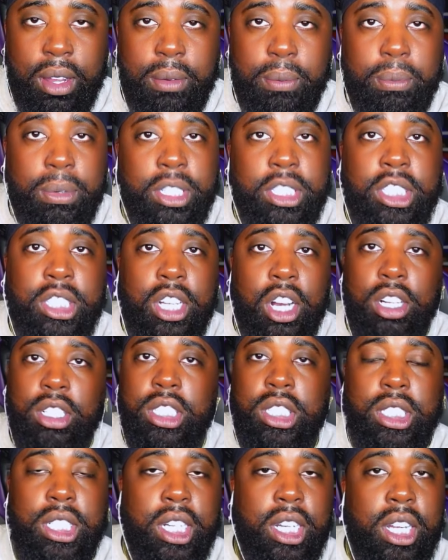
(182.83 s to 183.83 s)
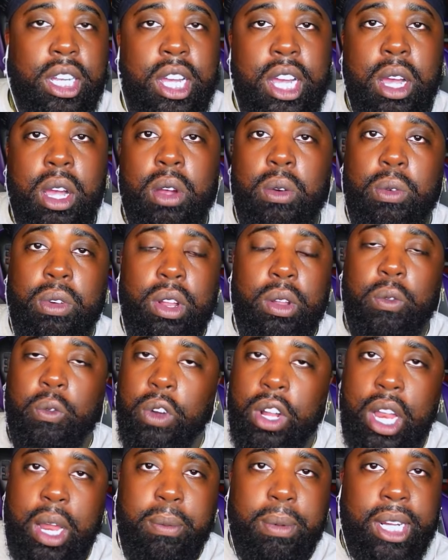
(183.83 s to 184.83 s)
but certain shit, when
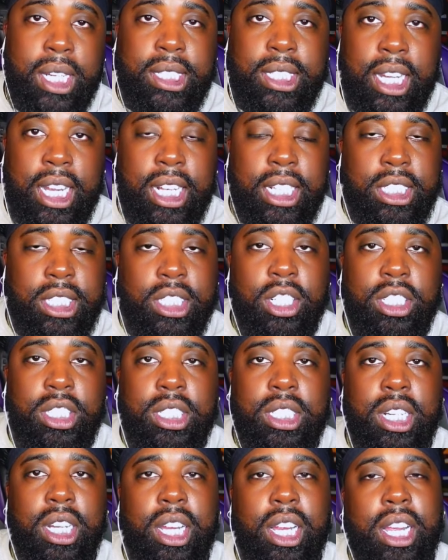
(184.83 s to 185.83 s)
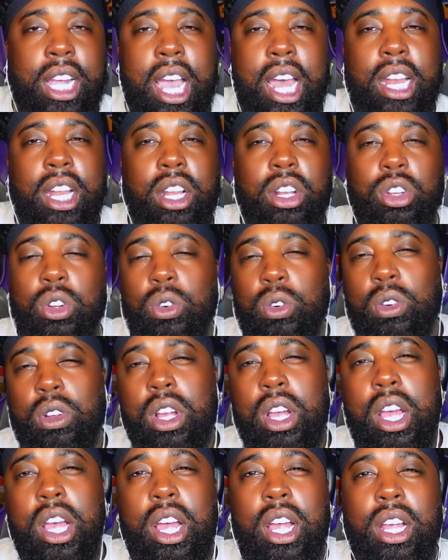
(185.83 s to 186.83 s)
what they be saying, certain shit, it kind of do
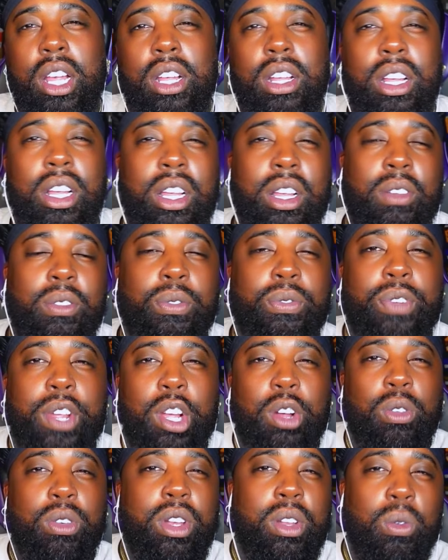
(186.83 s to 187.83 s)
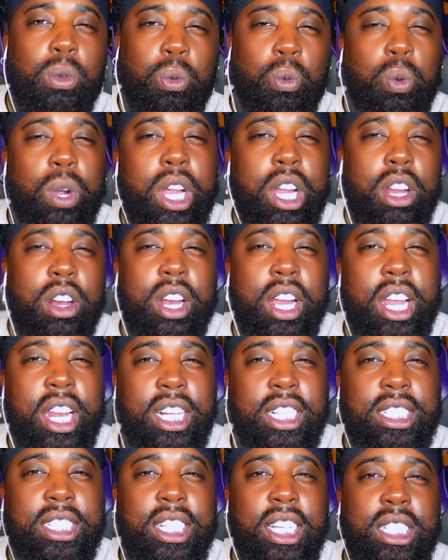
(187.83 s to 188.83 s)
feel weird in a
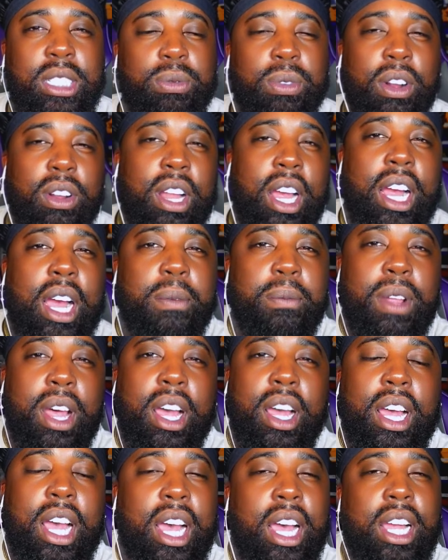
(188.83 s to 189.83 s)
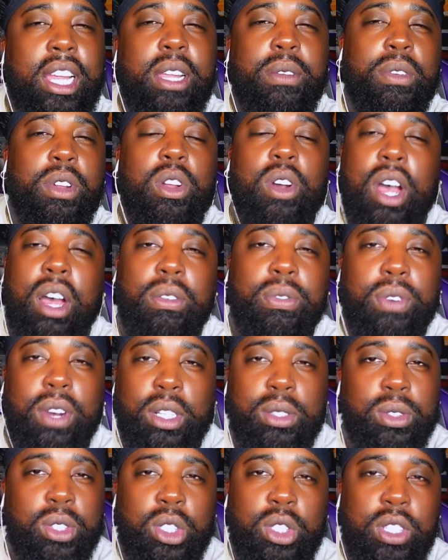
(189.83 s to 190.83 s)
sense, bro. Like, even though I
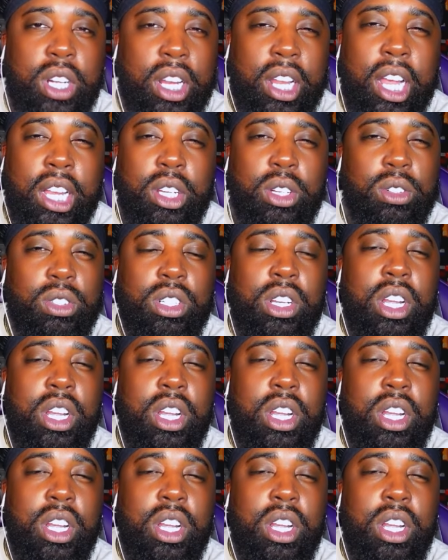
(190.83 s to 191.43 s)
fucked with you, I'm not going